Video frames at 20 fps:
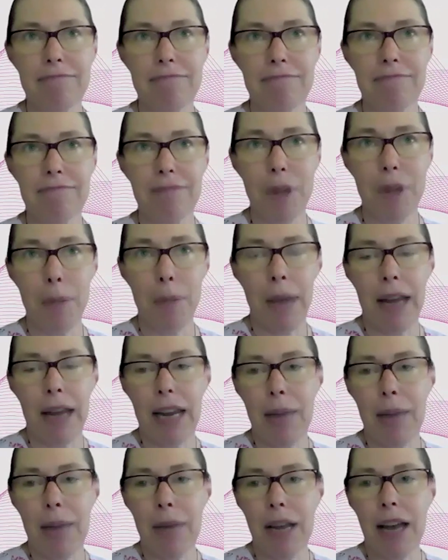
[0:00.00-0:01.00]
the
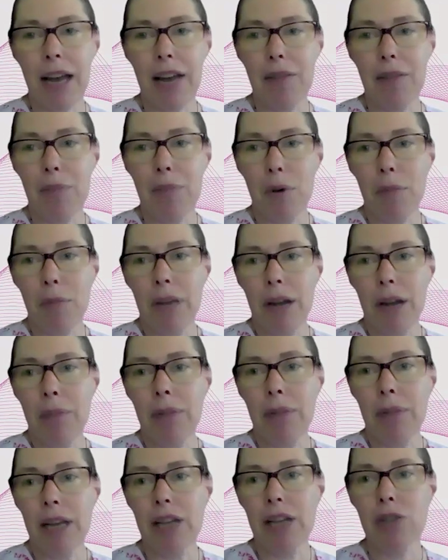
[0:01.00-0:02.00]
pandemic kind of put me in a
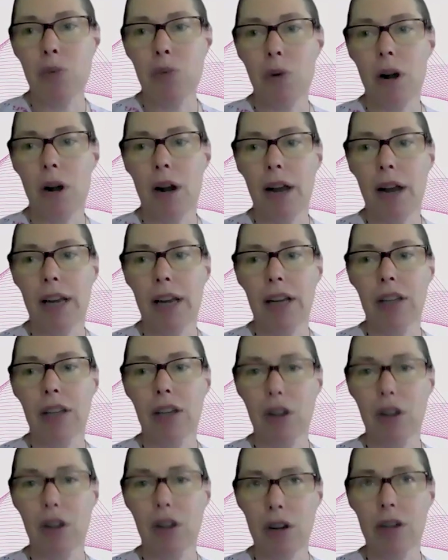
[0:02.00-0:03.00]
place where I could
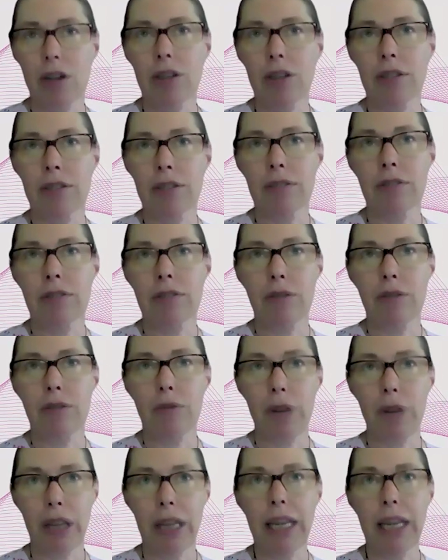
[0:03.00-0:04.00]
learn,
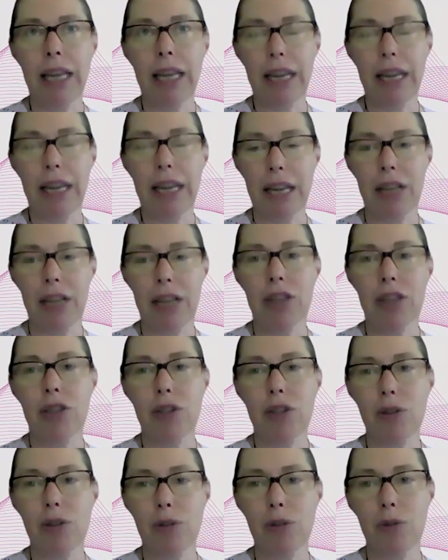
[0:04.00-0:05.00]
really get
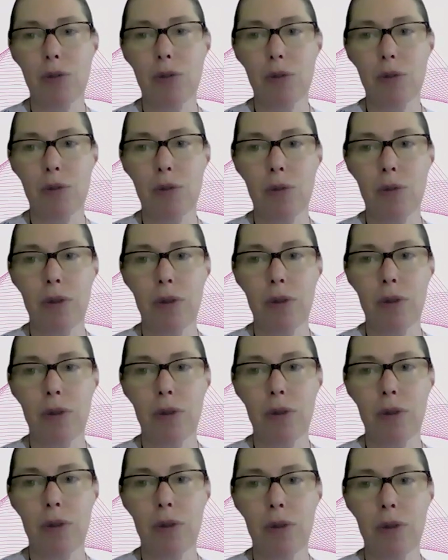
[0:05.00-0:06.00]
into
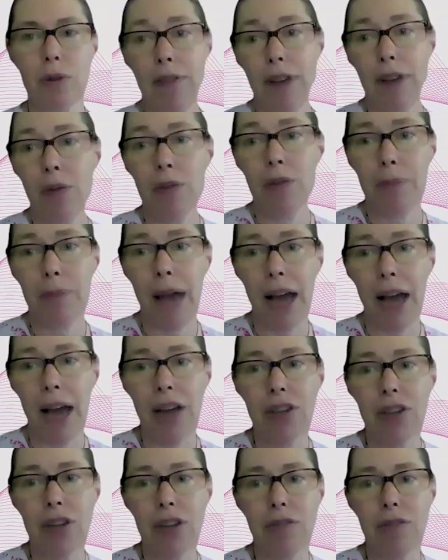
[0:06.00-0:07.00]
what I found was a
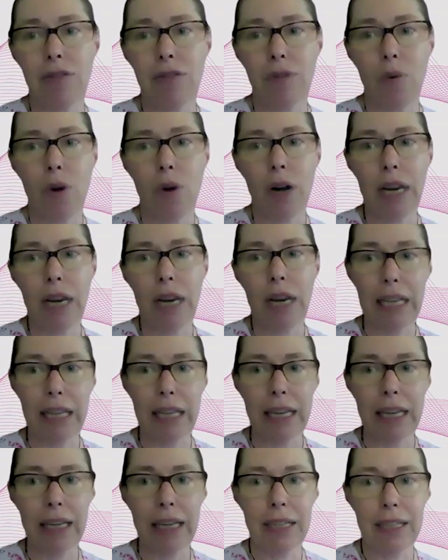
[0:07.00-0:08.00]
passion for
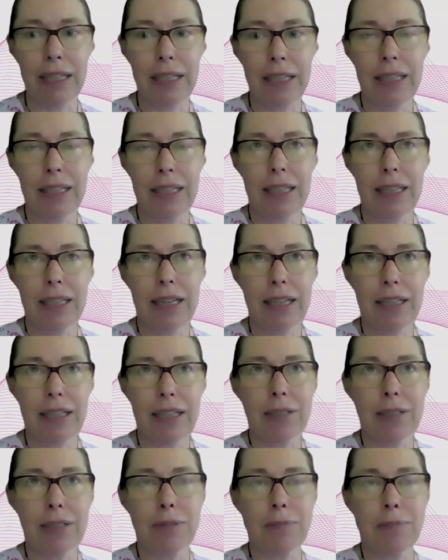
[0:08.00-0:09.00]
healing,
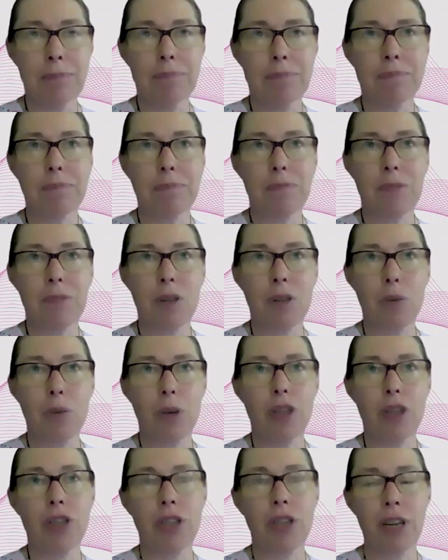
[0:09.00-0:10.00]

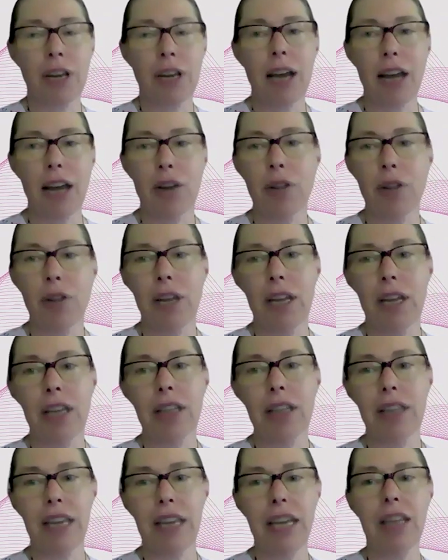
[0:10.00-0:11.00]
which I know the
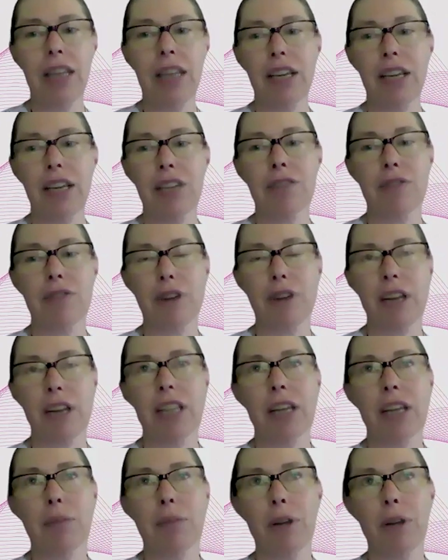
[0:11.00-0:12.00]
Healy isn't for
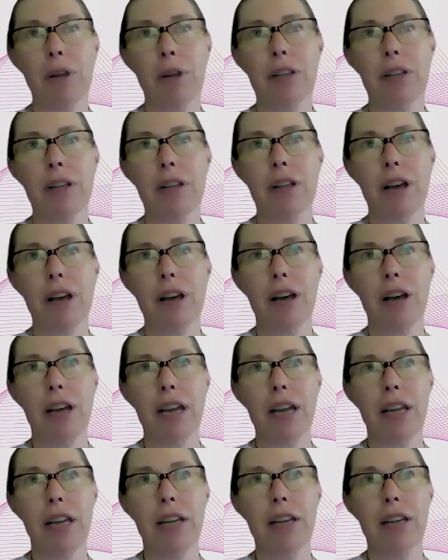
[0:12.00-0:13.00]
healing, but
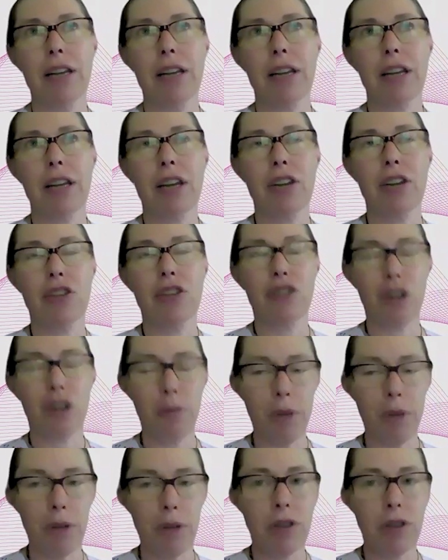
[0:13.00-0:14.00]
it
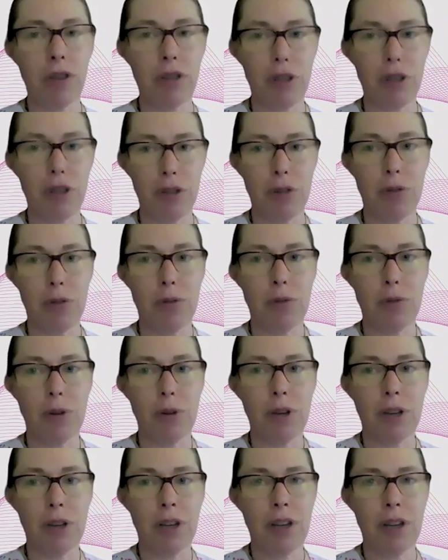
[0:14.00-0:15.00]
contributes to
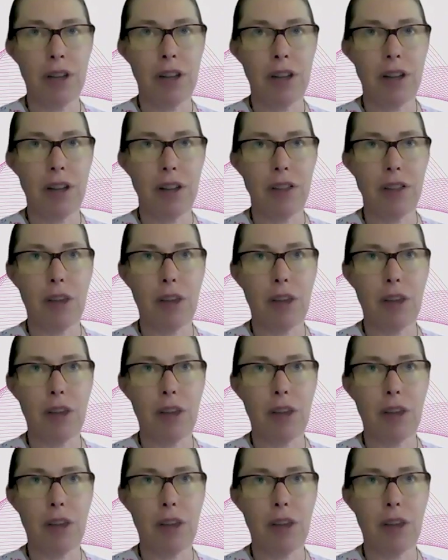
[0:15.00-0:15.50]
the